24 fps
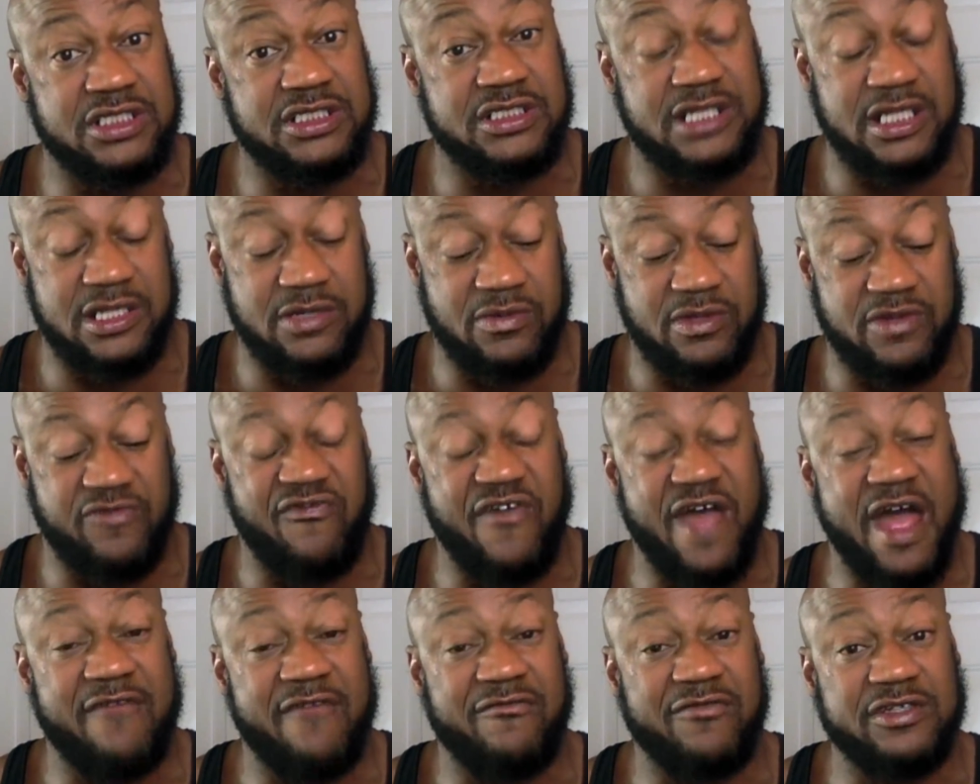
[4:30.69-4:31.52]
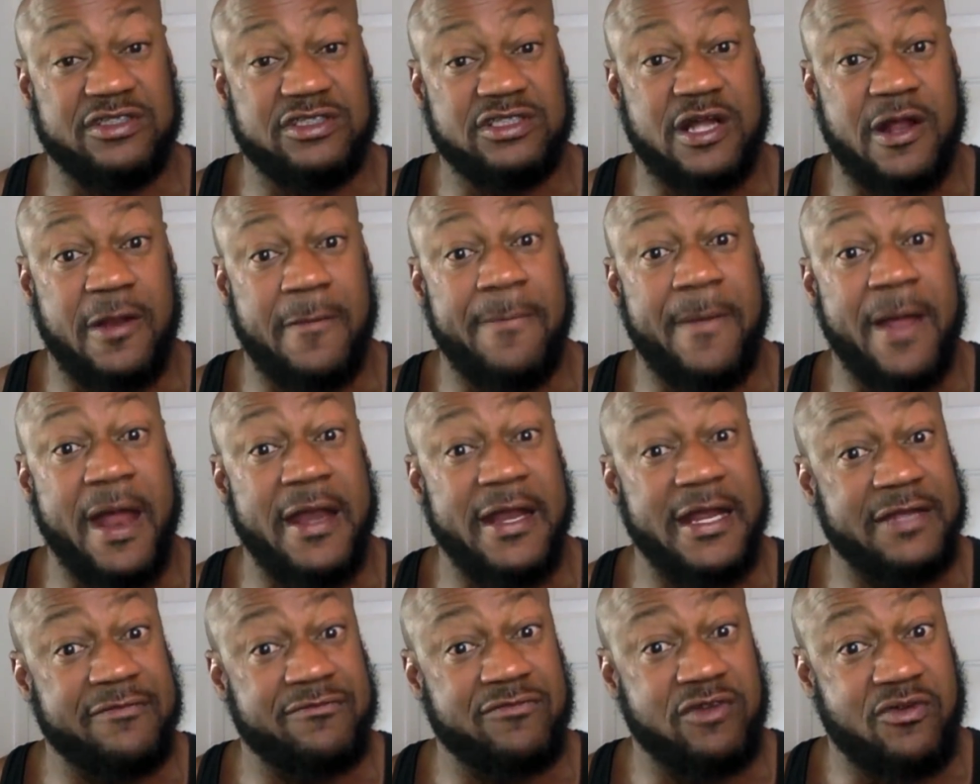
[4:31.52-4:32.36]
He said he wants a $500
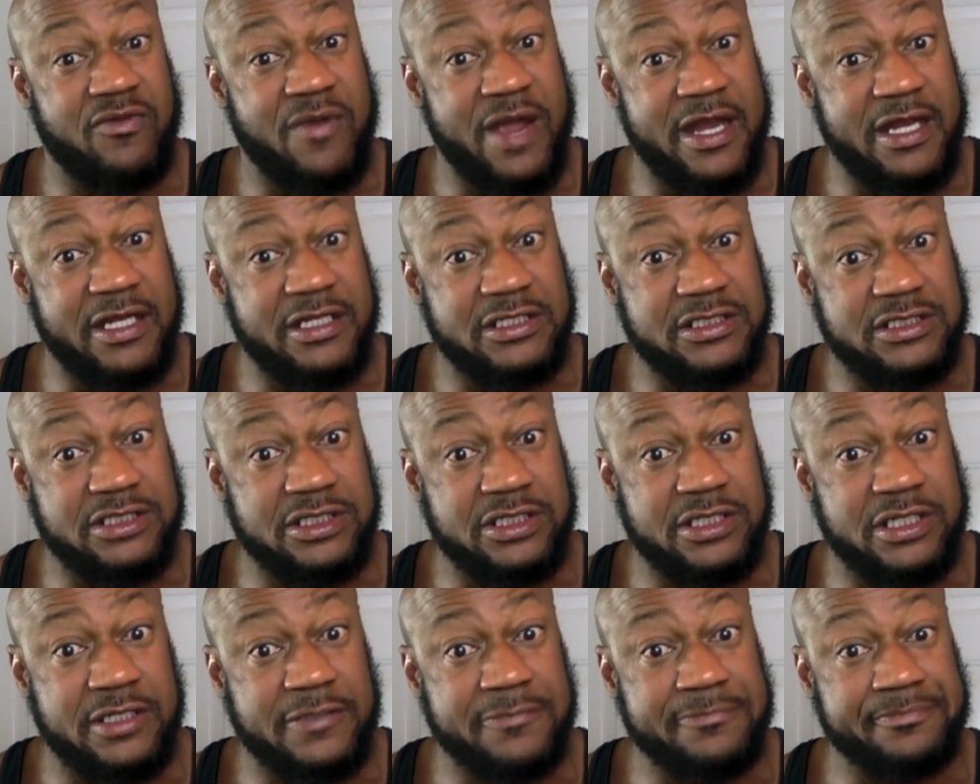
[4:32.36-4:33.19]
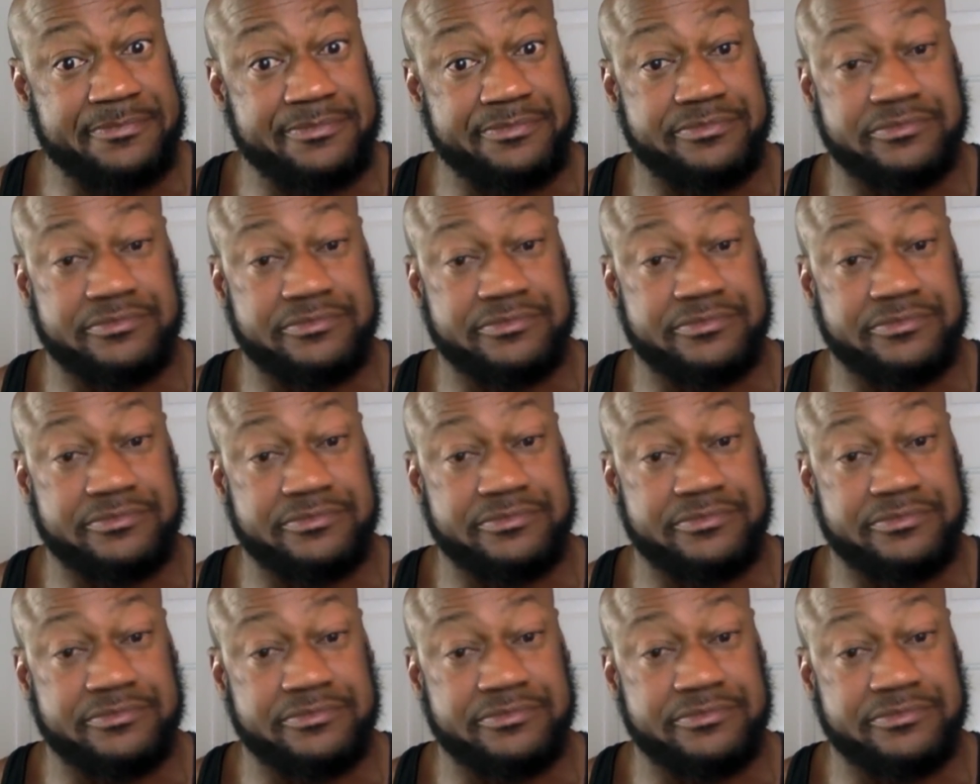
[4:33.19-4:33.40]
deposit if the credit is good.